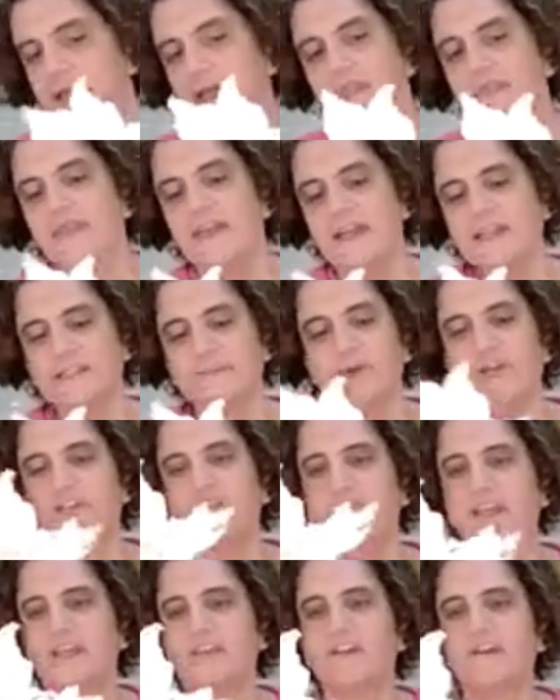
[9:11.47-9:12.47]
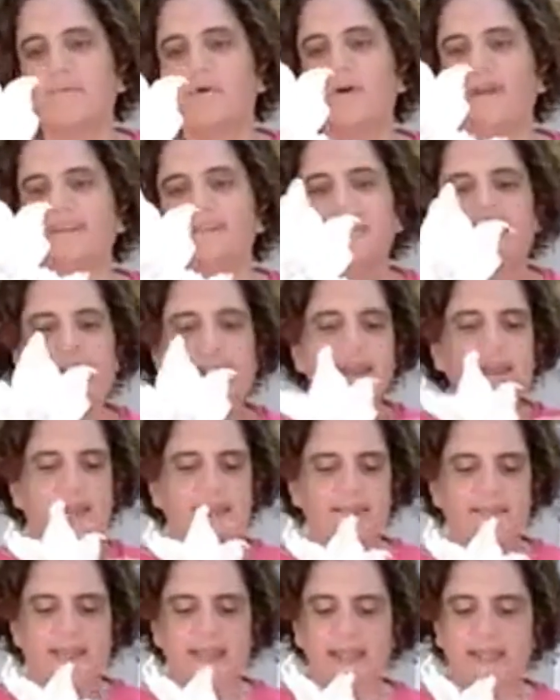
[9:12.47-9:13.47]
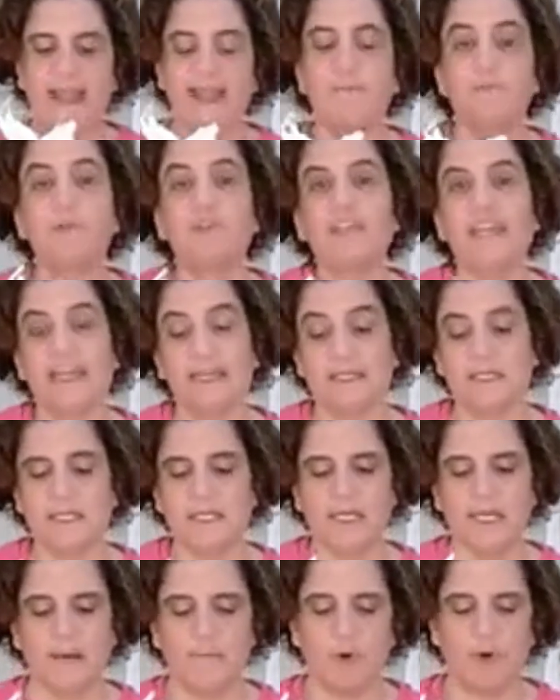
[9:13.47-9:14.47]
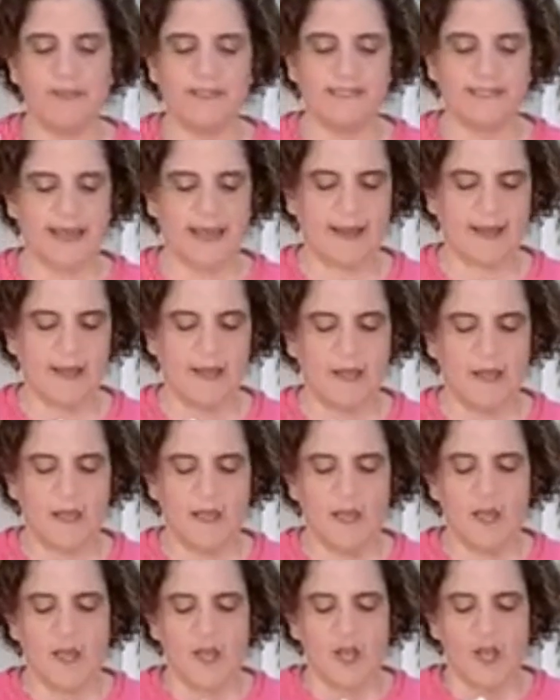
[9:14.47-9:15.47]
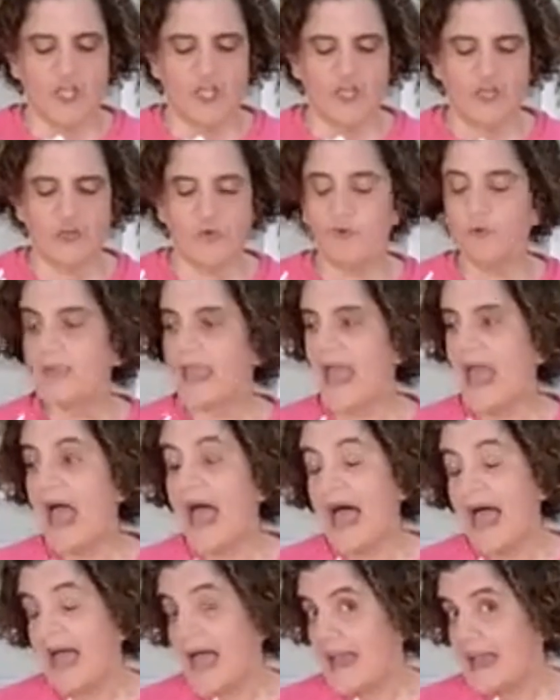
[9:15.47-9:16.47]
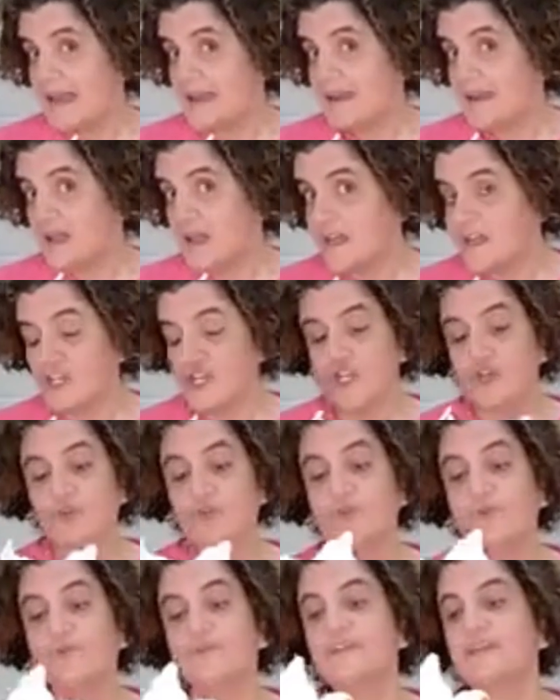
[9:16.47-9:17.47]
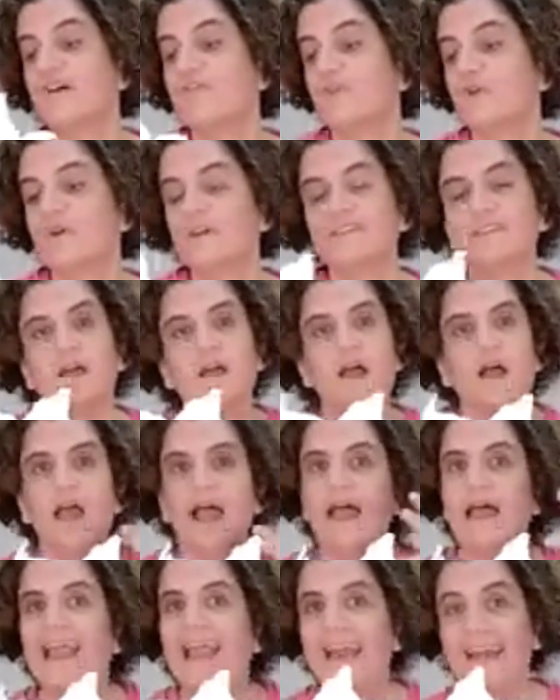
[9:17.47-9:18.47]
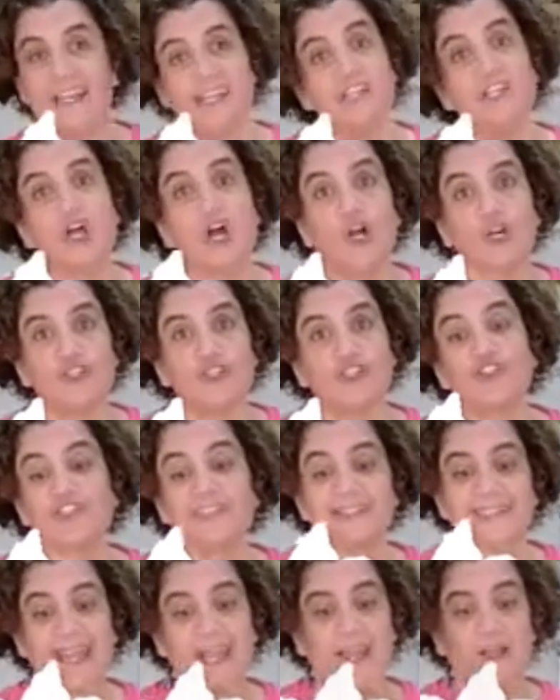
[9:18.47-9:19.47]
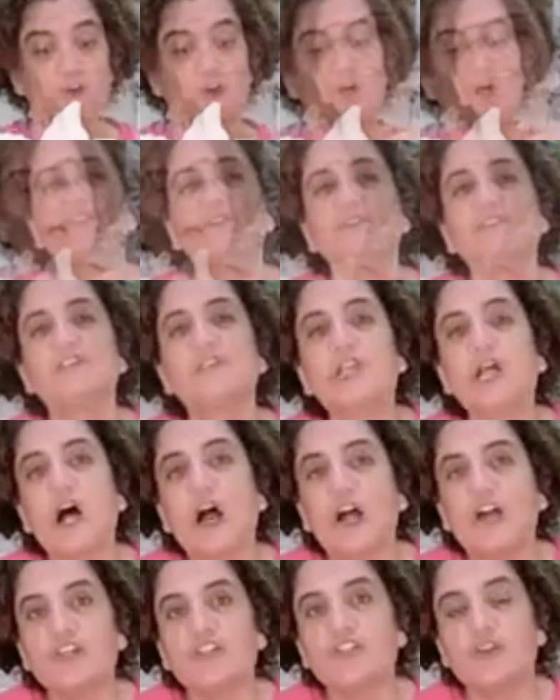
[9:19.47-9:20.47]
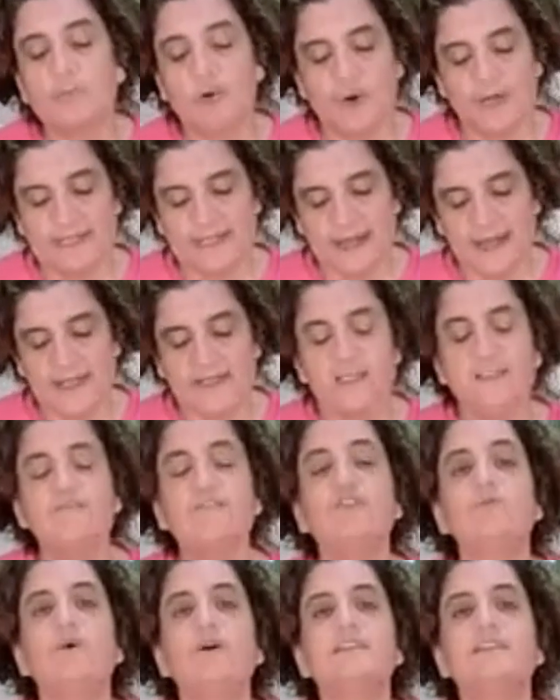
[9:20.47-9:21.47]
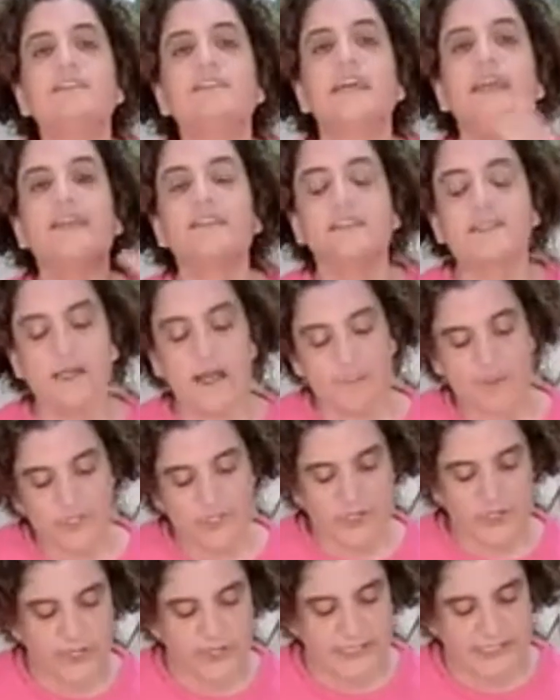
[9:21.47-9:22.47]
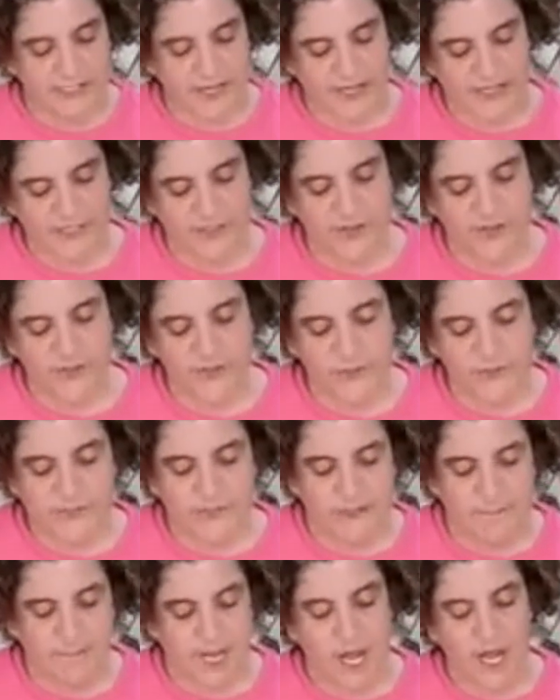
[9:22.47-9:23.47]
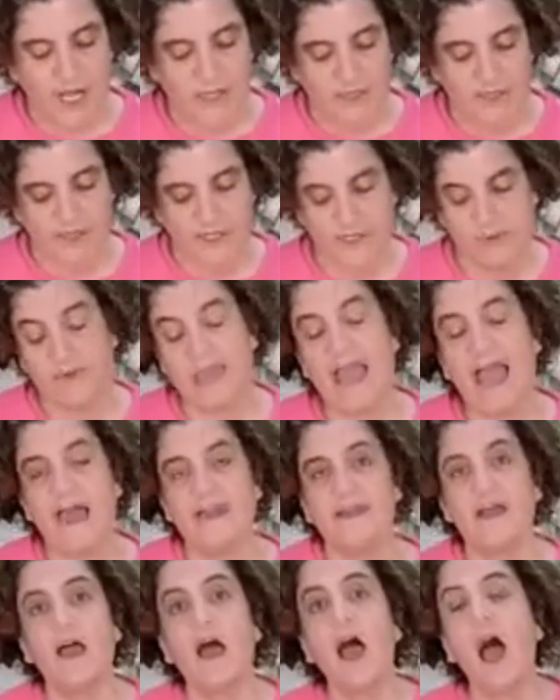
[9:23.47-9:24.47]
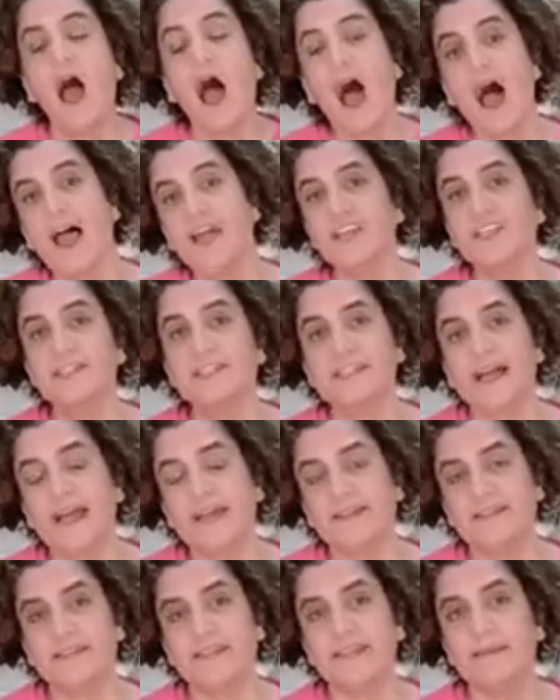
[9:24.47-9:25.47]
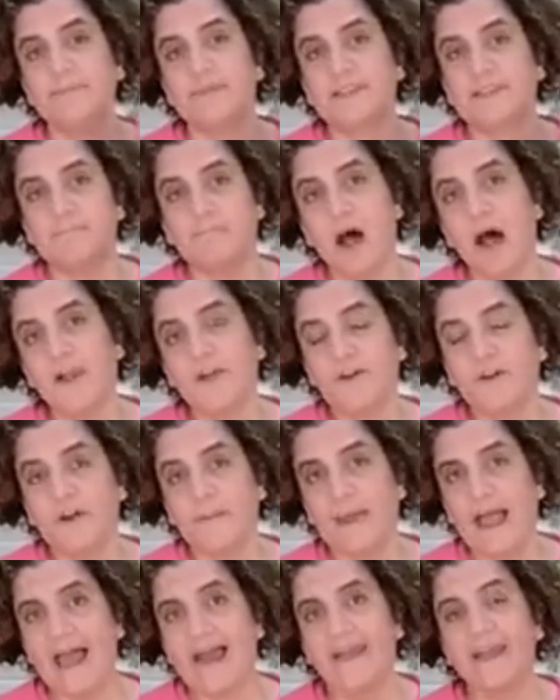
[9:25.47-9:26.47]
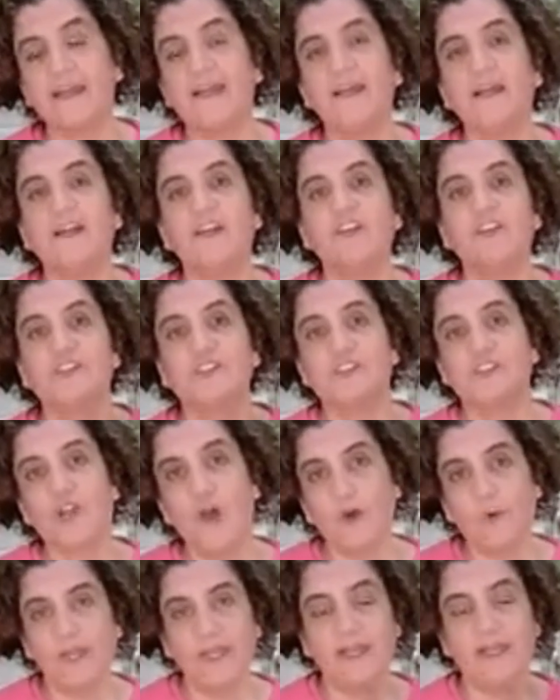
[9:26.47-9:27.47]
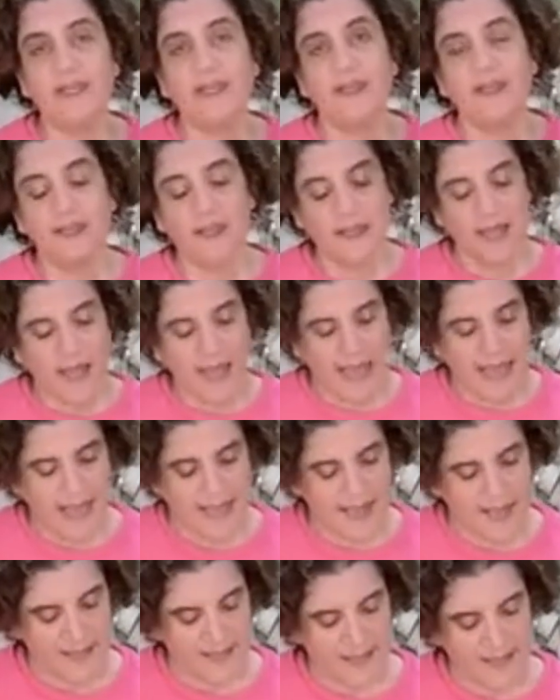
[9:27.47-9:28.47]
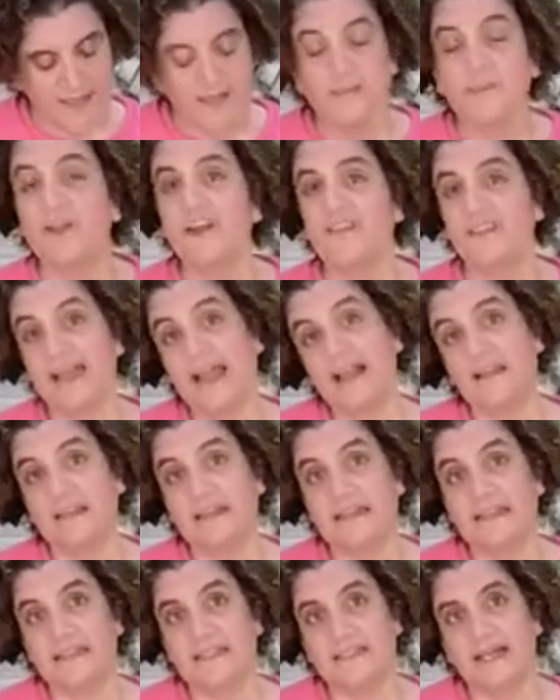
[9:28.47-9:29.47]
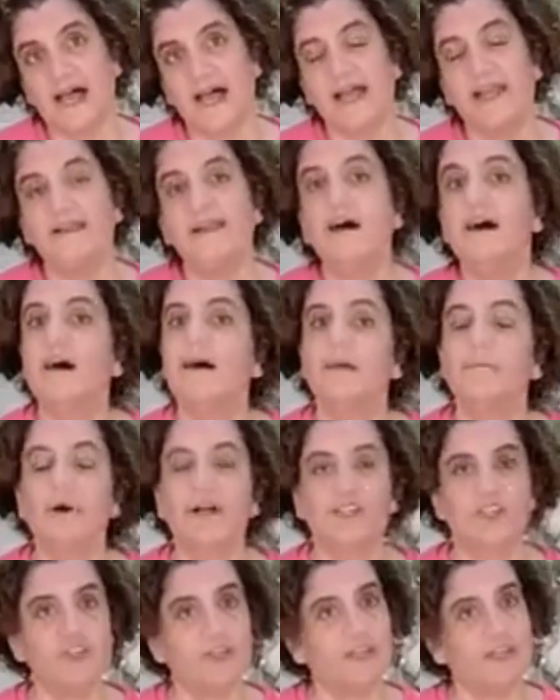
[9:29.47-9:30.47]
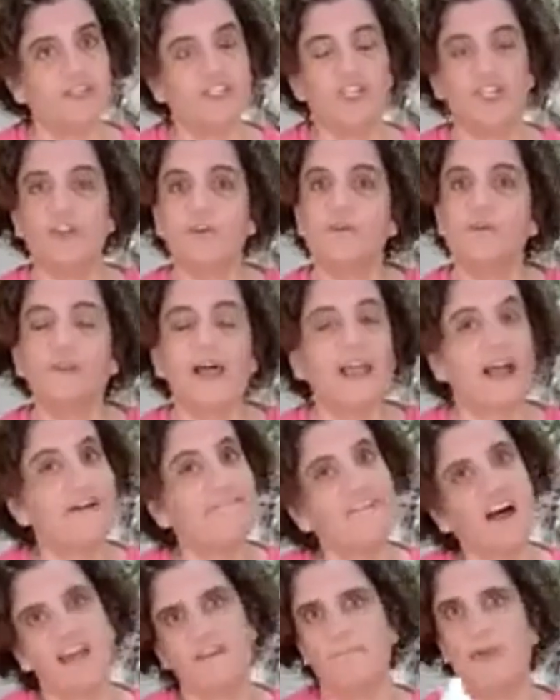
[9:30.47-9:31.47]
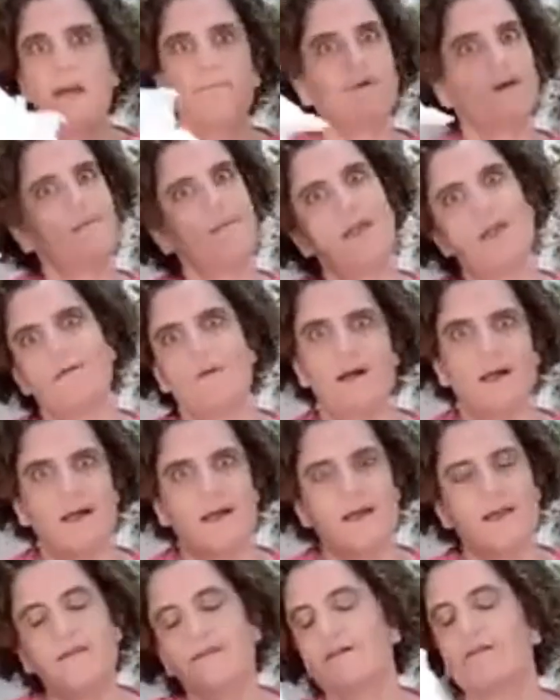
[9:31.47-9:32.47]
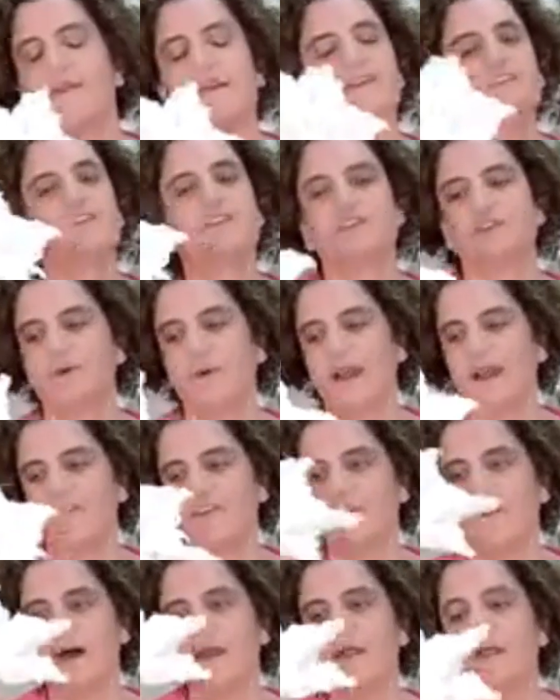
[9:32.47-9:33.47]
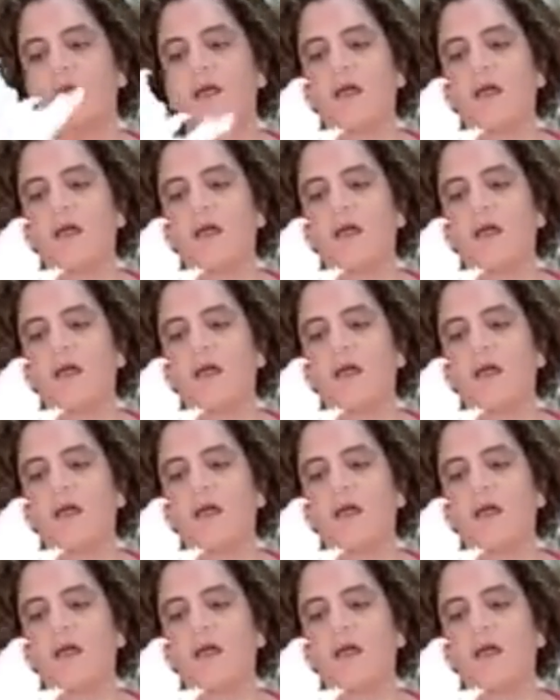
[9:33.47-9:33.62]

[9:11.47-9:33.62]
This particular poinsettia is a cable knit poinsettia. You can use, of course, any larger scale, any of those larger poinsettias. If you want to take this opportunity to introduce some color, you can. I decided to keep this monochromatic, snowy, and a little bit on the elegant side, but you could do like a fun peppermint one, or like you could do whatever you want.